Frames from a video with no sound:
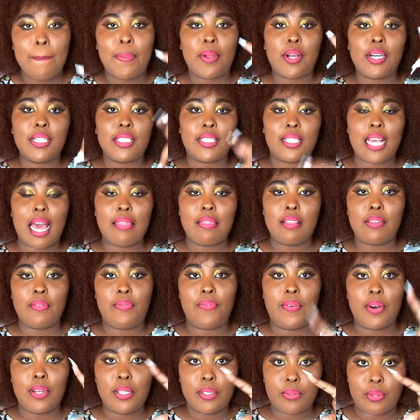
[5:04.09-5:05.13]
because the other
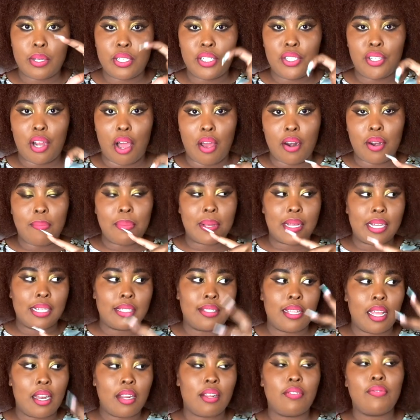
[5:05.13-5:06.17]
phones were shorter because
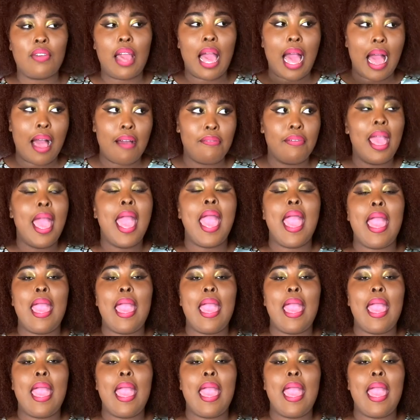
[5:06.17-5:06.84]
they didn't have